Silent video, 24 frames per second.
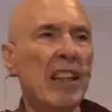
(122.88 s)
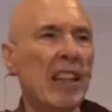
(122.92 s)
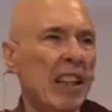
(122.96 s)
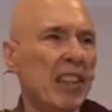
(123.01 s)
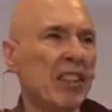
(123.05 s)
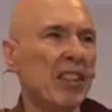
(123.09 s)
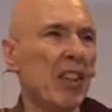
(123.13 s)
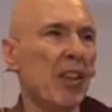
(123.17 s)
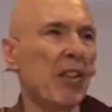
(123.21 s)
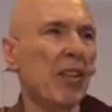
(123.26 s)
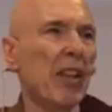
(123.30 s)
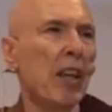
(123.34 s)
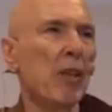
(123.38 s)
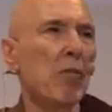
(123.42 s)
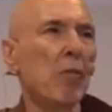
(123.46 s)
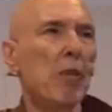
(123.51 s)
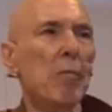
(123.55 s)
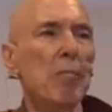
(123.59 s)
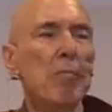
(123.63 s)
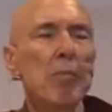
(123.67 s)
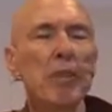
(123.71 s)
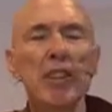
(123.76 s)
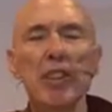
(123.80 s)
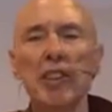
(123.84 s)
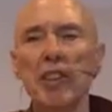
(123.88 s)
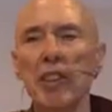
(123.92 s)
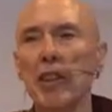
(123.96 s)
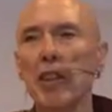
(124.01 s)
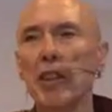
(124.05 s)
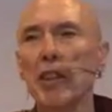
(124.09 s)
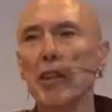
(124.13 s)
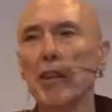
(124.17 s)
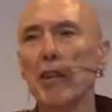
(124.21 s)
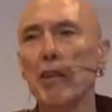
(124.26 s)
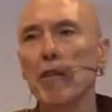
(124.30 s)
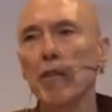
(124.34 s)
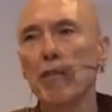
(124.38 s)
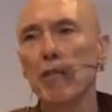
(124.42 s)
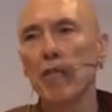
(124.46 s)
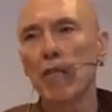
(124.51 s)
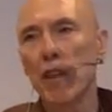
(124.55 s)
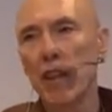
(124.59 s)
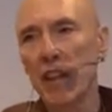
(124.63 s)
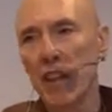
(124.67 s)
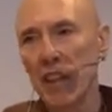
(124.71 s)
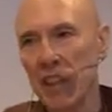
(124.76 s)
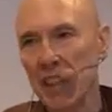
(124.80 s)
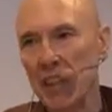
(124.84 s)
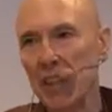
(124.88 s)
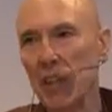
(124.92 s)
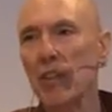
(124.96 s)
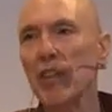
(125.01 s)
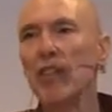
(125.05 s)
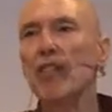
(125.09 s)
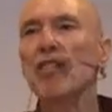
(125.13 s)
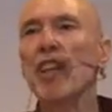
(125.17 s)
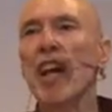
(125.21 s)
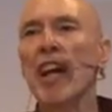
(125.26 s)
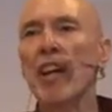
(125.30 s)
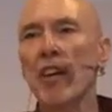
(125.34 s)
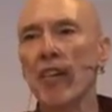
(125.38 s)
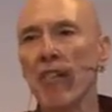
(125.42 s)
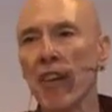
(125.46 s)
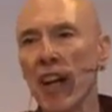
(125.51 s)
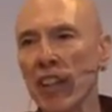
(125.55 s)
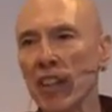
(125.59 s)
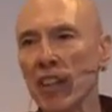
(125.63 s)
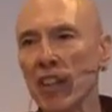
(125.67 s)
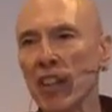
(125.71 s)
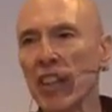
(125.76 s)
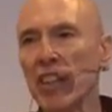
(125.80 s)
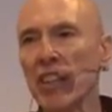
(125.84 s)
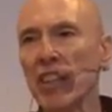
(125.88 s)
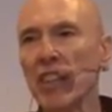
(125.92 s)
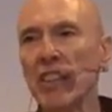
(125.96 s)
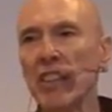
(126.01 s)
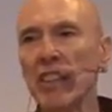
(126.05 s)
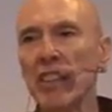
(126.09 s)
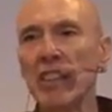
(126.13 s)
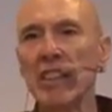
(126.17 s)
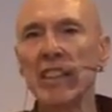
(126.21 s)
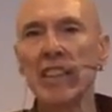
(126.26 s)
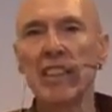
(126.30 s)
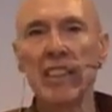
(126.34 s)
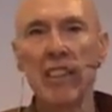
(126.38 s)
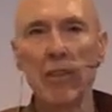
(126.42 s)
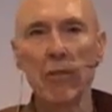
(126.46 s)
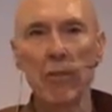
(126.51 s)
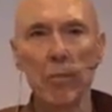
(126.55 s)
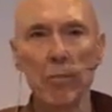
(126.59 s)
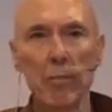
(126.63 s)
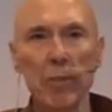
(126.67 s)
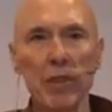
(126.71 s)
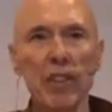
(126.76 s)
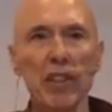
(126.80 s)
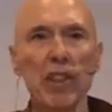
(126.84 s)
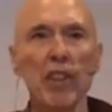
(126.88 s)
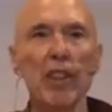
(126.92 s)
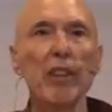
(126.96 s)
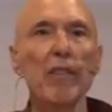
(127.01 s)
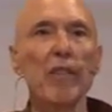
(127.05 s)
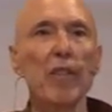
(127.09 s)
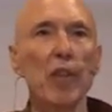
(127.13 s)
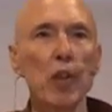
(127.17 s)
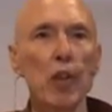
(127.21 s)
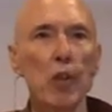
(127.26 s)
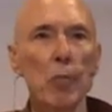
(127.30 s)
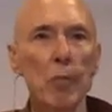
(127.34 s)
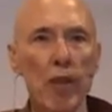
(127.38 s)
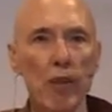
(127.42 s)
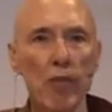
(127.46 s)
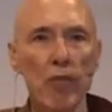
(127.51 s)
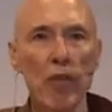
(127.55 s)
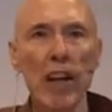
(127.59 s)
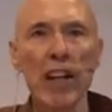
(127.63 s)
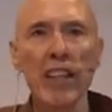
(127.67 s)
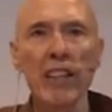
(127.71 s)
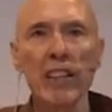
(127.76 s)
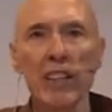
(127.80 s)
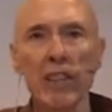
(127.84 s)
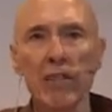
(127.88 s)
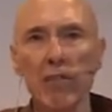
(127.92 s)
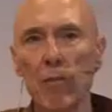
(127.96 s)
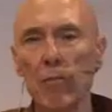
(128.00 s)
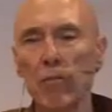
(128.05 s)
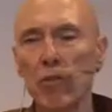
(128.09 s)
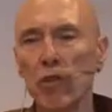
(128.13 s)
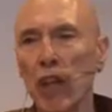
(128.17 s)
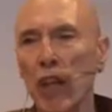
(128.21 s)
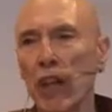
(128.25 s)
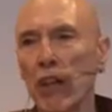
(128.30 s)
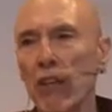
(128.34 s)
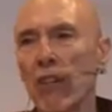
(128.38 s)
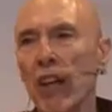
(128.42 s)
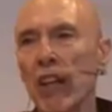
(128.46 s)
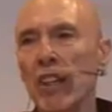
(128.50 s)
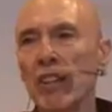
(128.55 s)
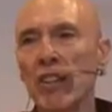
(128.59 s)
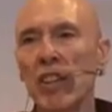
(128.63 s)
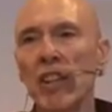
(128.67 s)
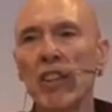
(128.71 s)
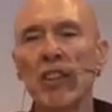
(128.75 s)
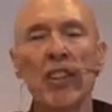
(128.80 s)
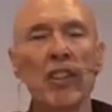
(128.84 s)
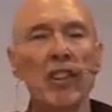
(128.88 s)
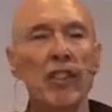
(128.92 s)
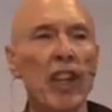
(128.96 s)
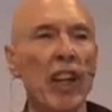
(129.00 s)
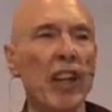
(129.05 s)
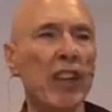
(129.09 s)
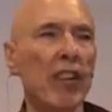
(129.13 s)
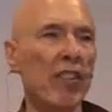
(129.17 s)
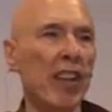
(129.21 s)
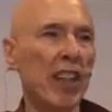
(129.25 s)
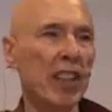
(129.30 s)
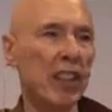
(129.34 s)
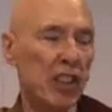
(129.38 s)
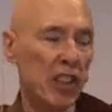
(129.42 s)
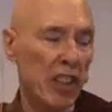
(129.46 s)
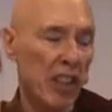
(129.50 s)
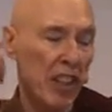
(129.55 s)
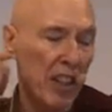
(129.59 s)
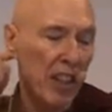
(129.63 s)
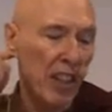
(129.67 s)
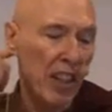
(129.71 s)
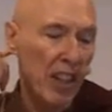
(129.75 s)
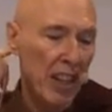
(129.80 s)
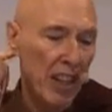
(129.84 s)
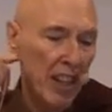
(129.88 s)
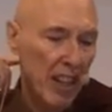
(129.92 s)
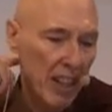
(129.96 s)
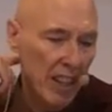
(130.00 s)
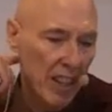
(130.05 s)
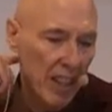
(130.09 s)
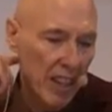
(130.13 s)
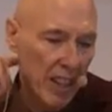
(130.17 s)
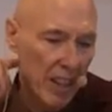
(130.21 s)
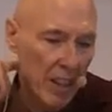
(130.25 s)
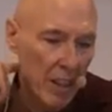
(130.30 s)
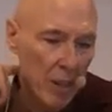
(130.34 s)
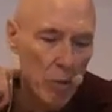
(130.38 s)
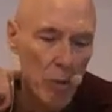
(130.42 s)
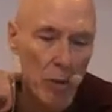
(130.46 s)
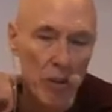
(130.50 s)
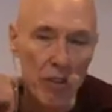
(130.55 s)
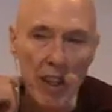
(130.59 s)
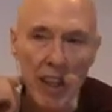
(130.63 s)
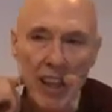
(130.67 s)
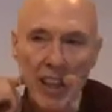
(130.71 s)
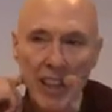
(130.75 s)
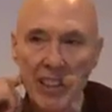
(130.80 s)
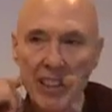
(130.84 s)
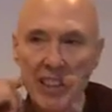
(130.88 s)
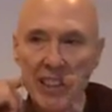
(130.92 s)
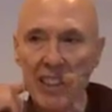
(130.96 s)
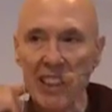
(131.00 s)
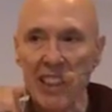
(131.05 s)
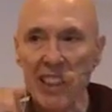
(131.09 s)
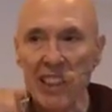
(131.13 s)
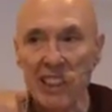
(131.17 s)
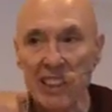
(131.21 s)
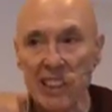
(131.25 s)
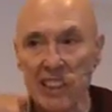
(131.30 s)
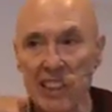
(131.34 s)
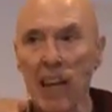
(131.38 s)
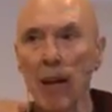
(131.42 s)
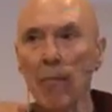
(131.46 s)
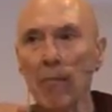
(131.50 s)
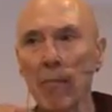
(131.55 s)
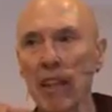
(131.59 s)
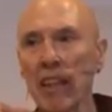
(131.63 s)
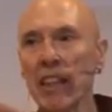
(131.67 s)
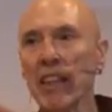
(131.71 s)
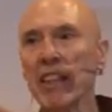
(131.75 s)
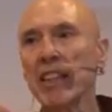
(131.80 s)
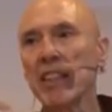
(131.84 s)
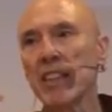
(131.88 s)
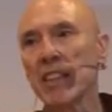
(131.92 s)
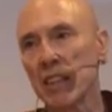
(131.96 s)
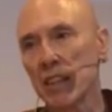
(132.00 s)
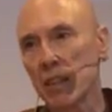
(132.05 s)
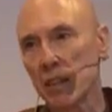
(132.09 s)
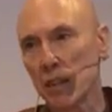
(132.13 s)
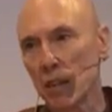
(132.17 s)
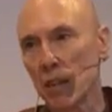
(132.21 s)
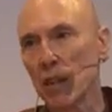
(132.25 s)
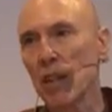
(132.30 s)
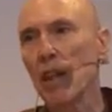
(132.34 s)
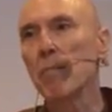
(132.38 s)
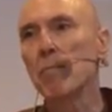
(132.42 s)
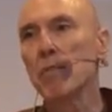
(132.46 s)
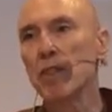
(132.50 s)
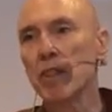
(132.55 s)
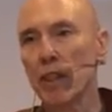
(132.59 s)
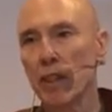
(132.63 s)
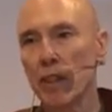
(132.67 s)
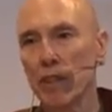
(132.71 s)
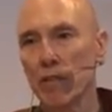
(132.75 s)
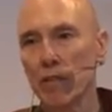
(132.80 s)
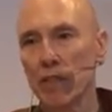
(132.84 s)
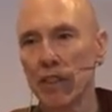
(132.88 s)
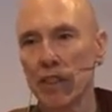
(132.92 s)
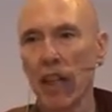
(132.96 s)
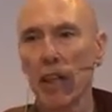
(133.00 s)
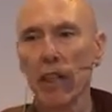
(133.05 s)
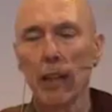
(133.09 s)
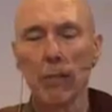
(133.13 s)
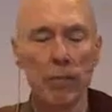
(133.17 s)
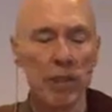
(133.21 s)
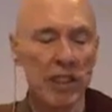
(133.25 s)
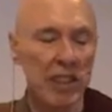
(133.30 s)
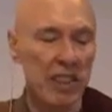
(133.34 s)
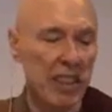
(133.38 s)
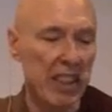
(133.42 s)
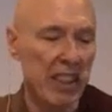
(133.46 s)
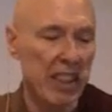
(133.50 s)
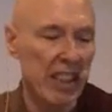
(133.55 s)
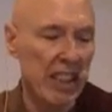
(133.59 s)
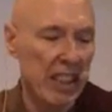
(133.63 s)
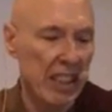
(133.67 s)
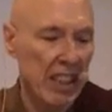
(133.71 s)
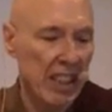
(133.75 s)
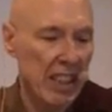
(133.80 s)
And so they would preserve, the generations. They would preserve the human race from generation to generation, whereas the Samanas observed celibacy.